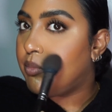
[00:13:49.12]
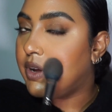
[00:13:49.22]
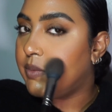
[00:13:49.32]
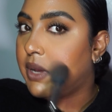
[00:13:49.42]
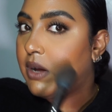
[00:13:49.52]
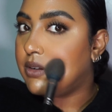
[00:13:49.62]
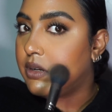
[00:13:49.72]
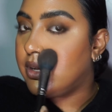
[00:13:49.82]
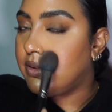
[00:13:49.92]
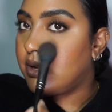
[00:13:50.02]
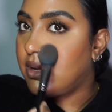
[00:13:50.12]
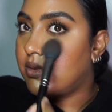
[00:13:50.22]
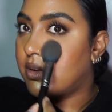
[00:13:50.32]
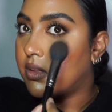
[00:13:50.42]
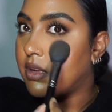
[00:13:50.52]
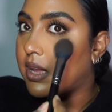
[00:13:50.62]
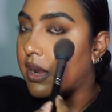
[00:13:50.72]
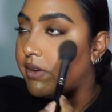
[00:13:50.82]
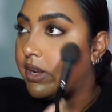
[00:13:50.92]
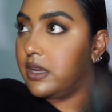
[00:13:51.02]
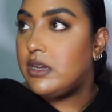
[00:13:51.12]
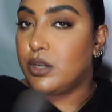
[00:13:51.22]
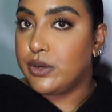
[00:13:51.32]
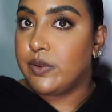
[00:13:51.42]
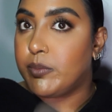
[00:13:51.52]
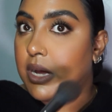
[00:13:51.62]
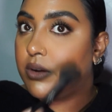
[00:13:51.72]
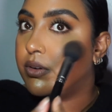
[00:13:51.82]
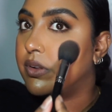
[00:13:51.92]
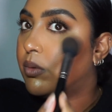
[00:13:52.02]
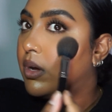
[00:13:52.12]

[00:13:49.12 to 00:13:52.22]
Pressed powder is easier than carrying loose powder as